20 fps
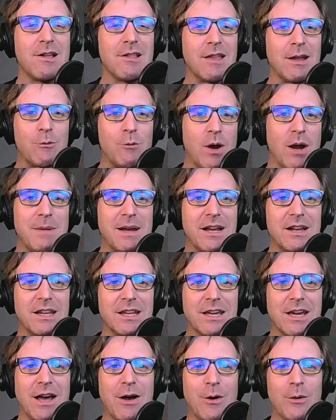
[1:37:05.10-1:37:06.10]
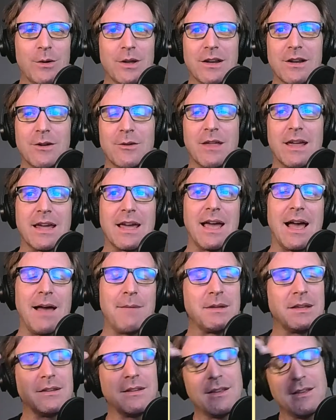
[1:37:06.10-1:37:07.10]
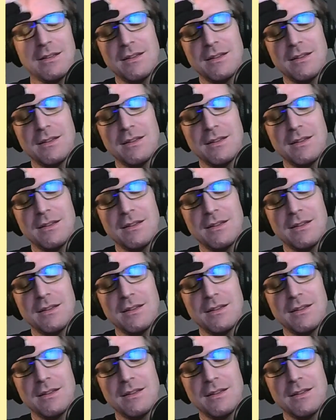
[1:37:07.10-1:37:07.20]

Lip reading: Like, where am I going to go? You know, like, I mean,